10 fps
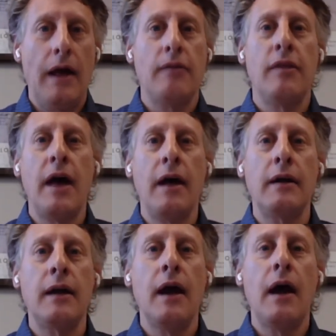And
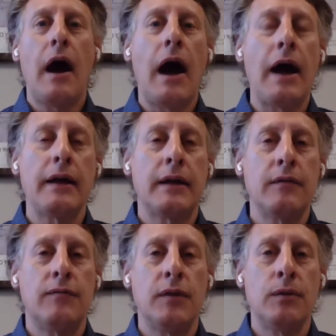then I
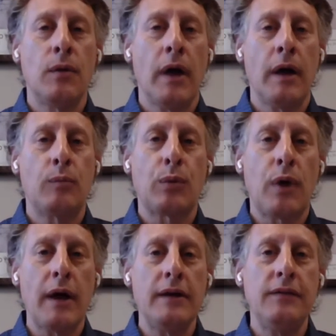give you a
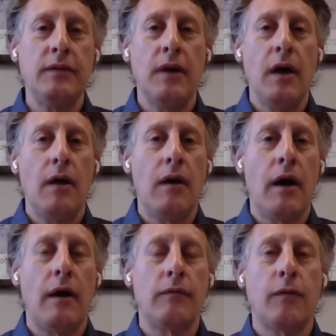price
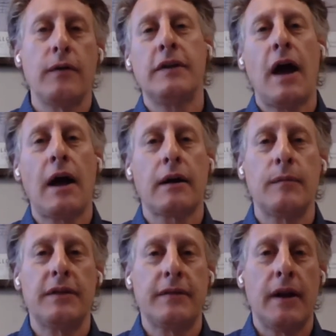for the
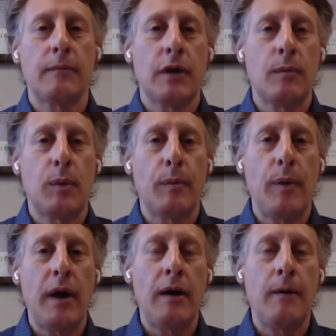documents that I'm going to
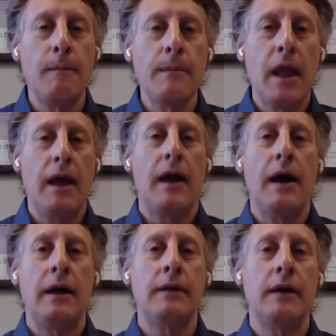prepare.
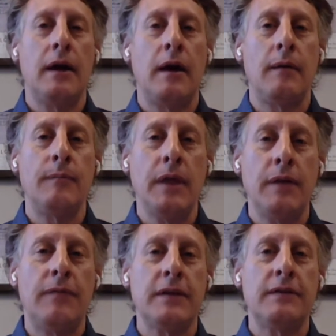And
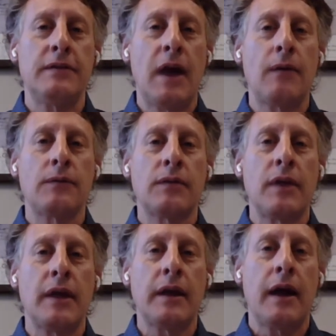if it
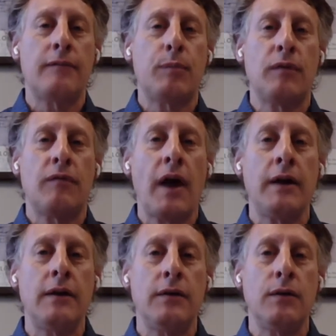sounds like I've
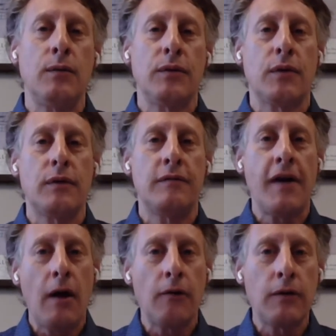provided you with
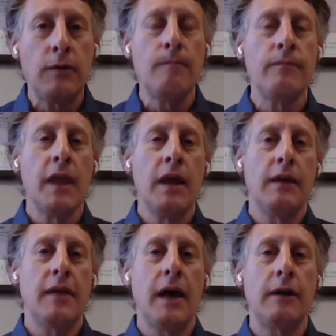good value,
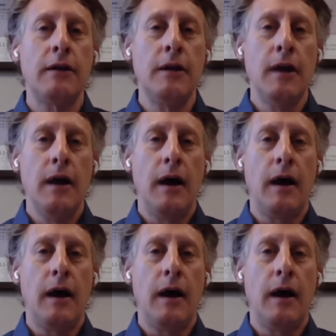then